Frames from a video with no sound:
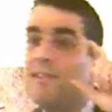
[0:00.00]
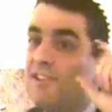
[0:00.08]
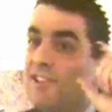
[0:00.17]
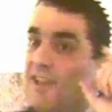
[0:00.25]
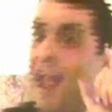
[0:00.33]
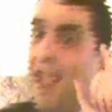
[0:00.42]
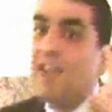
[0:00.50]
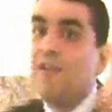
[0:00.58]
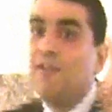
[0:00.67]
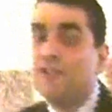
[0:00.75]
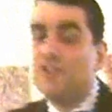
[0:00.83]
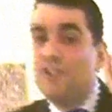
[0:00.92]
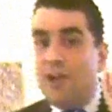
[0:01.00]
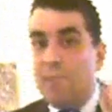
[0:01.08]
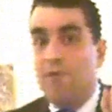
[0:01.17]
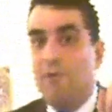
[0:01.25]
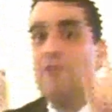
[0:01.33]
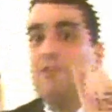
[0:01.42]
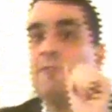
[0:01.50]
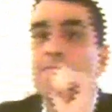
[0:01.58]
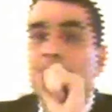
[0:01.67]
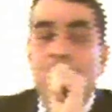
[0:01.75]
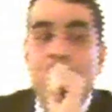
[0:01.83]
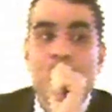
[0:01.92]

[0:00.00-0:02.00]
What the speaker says: The snag for Cyprus